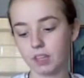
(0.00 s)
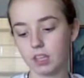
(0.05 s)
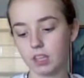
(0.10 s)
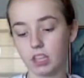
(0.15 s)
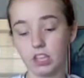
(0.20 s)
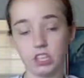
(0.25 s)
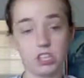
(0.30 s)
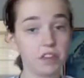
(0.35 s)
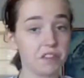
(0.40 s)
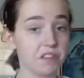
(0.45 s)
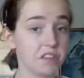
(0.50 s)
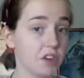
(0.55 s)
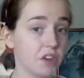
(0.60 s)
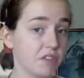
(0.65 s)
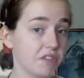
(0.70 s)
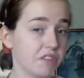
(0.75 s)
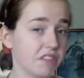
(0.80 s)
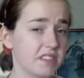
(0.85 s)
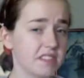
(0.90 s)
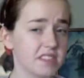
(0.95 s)
you never know
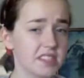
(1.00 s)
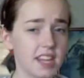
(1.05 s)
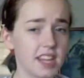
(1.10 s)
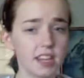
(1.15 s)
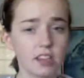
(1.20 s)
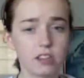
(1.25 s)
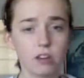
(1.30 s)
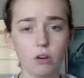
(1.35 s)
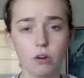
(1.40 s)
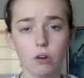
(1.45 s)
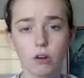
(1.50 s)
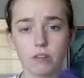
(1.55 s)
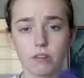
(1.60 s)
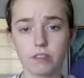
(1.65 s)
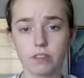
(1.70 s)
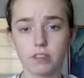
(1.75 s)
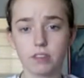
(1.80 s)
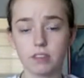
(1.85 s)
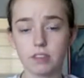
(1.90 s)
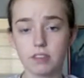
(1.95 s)
if they're sick or
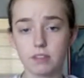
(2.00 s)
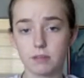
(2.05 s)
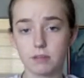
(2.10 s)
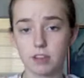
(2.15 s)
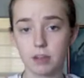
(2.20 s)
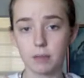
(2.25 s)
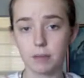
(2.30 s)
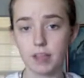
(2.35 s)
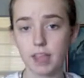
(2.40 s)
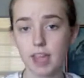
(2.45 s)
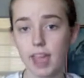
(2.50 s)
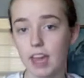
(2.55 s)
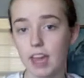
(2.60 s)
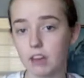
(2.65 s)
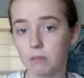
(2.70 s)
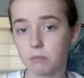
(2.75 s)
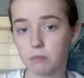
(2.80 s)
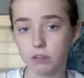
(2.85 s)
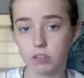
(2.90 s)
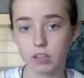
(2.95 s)
some type of
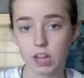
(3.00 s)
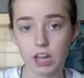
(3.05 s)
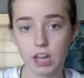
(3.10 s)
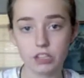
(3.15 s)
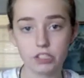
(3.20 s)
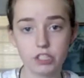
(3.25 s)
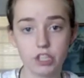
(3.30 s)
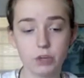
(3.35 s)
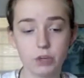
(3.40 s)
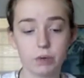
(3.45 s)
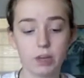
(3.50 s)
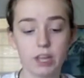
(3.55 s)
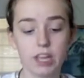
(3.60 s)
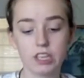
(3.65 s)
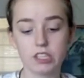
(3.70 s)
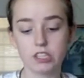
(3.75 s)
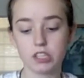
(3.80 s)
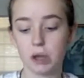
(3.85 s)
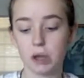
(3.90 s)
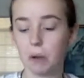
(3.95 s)
animal got to it.
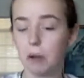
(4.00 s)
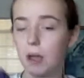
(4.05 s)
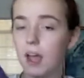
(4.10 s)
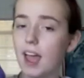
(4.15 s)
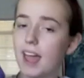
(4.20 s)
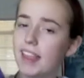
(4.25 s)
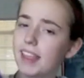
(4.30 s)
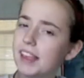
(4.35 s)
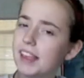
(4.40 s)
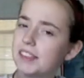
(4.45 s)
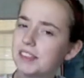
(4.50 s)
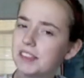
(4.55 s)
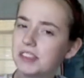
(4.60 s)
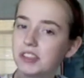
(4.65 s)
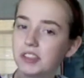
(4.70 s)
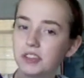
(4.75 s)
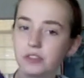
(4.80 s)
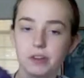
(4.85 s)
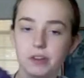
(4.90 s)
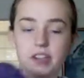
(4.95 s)
So that's a
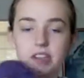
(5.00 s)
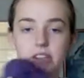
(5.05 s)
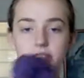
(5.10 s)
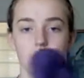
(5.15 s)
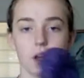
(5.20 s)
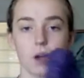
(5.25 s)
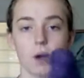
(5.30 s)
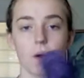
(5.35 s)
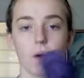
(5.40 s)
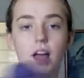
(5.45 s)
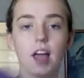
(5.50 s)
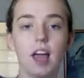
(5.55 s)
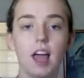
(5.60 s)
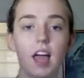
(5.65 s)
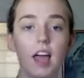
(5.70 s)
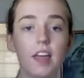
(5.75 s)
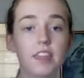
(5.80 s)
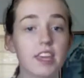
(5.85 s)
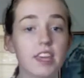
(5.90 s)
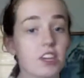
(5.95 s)
good trick. So
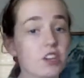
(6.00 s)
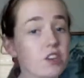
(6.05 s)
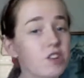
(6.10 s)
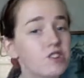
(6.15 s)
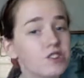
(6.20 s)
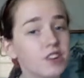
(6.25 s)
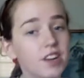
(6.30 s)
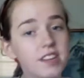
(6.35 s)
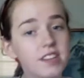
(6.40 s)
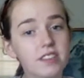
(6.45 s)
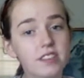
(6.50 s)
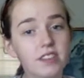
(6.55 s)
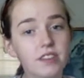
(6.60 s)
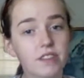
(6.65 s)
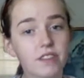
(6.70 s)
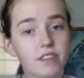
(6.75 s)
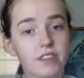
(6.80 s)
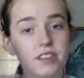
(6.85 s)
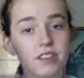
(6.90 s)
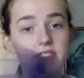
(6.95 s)
thank you, Tracy,
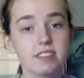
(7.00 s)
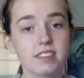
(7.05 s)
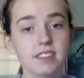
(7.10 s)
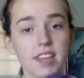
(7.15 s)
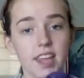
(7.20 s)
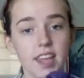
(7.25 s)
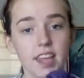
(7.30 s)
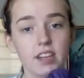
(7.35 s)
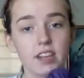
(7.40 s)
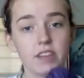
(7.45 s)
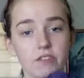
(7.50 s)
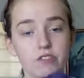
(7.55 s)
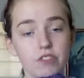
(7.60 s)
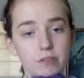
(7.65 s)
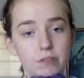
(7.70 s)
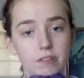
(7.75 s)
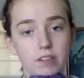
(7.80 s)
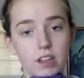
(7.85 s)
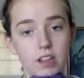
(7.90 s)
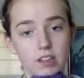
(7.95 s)
for this skein
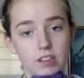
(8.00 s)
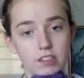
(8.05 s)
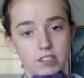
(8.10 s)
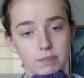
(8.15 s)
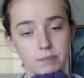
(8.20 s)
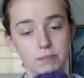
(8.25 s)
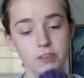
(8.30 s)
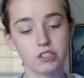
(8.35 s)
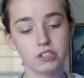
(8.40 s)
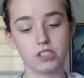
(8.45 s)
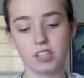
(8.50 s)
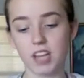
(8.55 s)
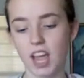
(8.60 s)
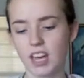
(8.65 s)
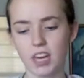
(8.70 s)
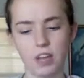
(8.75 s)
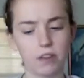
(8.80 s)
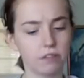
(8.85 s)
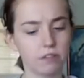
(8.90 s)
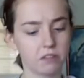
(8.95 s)
Dream Color Smushy. I
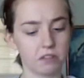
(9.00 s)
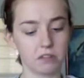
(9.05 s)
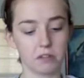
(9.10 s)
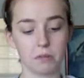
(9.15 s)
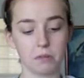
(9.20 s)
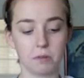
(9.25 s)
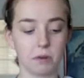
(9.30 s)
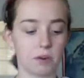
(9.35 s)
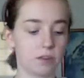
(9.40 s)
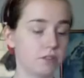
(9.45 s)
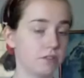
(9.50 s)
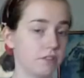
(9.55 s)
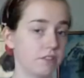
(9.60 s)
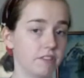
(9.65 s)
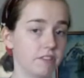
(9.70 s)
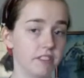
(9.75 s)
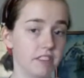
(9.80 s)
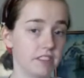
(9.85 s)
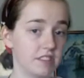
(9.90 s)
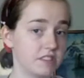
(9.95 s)
never worked
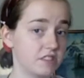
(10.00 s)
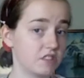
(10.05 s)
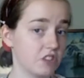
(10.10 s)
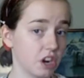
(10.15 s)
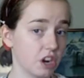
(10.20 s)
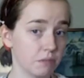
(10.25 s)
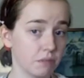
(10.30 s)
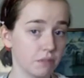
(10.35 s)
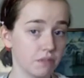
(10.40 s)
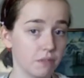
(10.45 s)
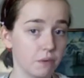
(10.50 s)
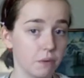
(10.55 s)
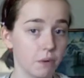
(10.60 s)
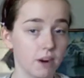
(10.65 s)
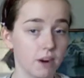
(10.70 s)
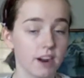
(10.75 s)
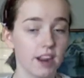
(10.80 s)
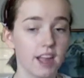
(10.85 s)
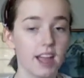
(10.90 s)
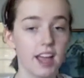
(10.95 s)
with this yarn
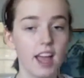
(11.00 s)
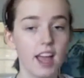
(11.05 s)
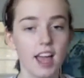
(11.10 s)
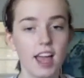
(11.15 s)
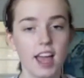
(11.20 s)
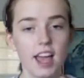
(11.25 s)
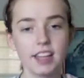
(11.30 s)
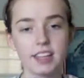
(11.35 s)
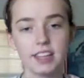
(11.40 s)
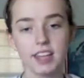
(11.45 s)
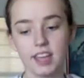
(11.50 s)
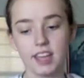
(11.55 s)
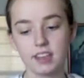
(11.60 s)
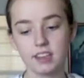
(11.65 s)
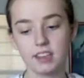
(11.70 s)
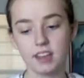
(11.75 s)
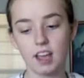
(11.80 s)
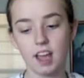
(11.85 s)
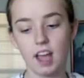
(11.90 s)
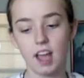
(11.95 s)
before.
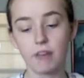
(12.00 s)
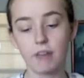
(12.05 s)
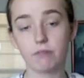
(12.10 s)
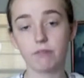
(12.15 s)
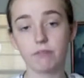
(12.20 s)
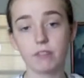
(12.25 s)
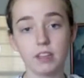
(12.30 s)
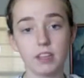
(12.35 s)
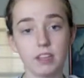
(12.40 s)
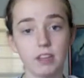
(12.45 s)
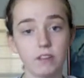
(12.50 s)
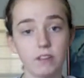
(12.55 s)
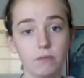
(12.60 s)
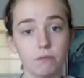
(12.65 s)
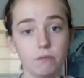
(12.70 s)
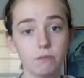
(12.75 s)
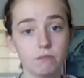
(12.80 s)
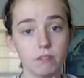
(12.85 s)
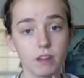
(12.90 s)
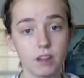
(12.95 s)
Again, I really
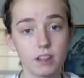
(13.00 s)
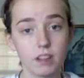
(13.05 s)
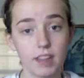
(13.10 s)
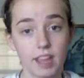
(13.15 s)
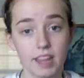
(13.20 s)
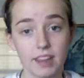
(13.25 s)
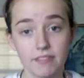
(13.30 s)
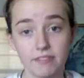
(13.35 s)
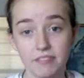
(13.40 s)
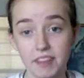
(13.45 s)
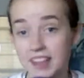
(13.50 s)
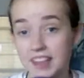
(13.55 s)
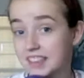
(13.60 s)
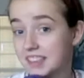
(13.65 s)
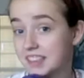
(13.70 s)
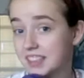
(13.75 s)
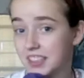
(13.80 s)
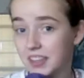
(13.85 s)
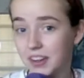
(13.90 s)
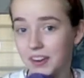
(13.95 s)
like
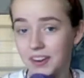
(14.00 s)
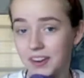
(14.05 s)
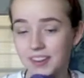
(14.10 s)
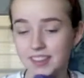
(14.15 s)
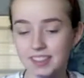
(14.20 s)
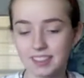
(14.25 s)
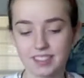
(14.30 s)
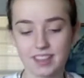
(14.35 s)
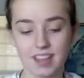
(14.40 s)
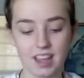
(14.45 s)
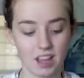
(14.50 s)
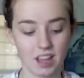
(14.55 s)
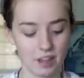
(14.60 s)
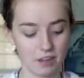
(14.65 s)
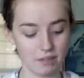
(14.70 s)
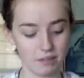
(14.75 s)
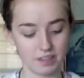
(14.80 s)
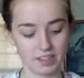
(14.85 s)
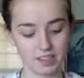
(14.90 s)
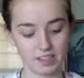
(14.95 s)
fancy yarns,
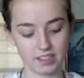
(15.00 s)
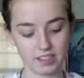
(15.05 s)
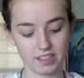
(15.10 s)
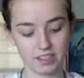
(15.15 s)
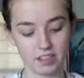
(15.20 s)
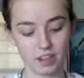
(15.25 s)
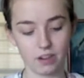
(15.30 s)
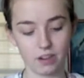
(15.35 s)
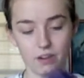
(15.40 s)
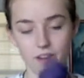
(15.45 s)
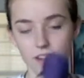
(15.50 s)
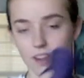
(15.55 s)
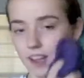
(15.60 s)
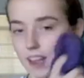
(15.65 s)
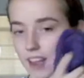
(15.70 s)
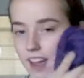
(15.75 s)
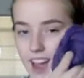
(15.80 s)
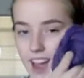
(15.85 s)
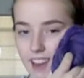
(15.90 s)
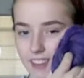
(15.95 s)
so
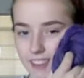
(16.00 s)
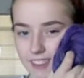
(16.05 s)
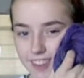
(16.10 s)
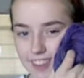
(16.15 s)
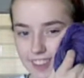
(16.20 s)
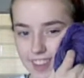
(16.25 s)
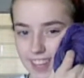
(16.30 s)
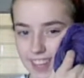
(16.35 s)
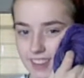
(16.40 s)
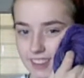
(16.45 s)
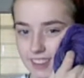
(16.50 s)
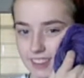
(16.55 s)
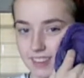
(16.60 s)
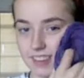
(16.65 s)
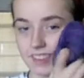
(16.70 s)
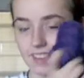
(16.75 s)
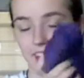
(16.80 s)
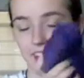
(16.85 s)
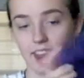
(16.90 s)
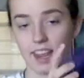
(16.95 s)
I really like this
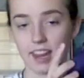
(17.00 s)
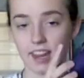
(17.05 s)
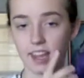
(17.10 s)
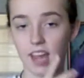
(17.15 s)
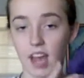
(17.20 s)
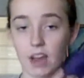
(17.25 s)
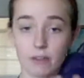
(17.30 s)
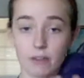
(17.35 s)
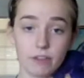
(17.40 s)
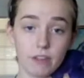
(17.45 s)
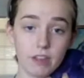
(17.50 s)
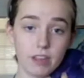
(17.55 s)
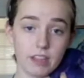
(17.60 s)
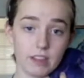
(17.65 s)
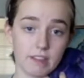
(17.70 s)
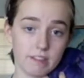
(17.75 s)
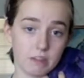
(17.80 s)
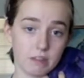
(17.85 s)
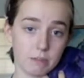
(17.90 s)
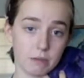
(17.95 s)
skein, and I really
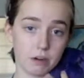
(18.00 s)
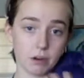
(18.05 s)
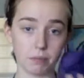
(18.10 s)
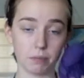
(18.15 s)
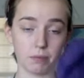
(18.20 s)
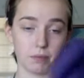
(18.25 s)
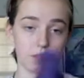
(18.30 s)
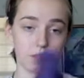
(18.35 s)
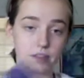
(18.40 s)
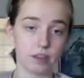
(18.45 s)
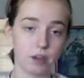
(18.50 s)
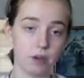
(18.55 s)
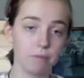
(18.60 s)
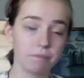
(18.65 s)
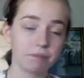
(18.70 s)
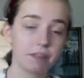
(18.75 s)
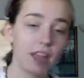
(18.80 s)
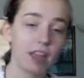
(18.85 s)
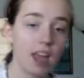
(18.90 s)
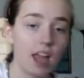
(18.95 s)
love the purple. So
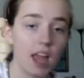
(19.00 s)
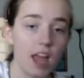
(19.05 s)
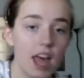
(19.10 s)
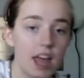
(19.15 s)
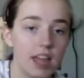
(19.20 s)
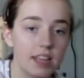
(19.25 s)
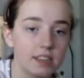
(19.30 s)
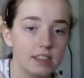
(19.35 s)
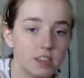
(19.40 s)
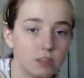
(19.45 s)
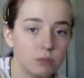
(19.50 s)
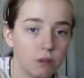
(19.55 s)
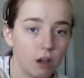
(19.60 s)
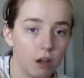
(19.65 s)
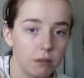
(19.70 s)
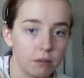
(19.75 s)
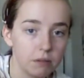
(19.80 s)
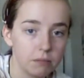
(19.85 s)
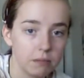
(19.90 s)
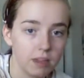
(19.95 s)
this is what
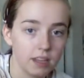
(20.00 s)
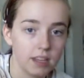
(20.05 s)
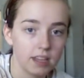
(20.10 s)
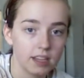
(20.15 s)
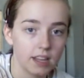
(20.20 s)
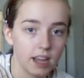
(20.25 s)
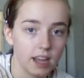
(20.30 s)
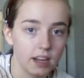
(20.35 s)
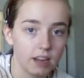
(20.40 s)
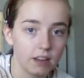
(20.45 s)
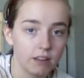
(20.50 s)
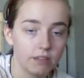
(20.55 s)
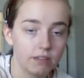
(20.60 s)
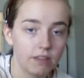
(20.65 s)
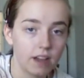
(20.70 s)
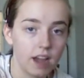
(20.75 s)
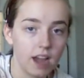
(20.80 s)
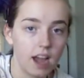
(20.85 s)
I'll be making out of